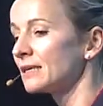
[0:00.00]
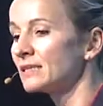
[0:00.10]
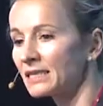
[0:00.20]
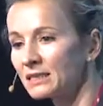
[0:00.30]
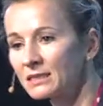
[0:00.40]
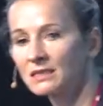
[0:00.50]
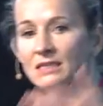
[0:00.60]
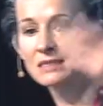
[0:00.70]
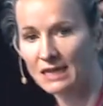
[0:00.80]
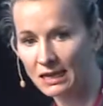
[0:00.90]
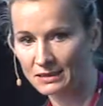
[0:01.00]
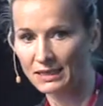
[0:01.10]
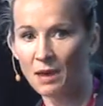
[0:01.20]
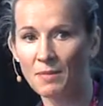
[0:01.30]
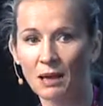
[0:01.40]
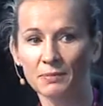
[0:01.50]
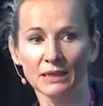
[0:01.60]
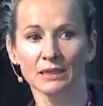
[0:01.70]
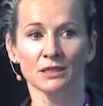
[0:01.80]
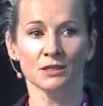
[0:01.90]
tendencies start to come up.
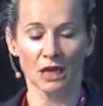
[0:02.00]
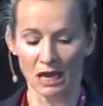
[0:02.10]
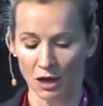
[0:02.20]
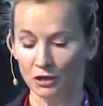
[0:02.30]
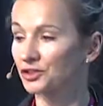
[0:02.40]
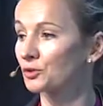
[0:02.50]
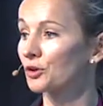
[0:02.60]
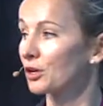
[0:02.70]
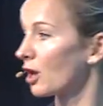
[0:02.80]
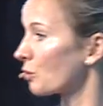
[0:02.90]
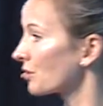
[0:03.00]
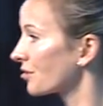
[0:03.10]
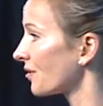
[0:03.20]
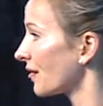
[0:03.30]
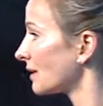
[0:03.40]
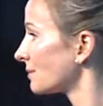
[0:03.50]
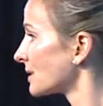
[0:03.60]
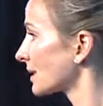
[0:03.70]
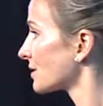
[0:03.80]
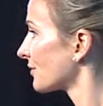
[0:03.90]
I used to work a lot with
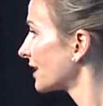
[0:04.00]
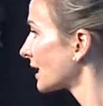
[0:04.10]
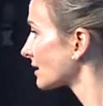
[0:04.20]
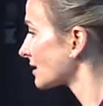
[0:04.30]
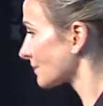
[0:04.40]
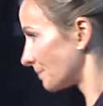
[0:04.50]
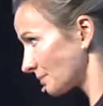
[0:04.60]
schizophrenics.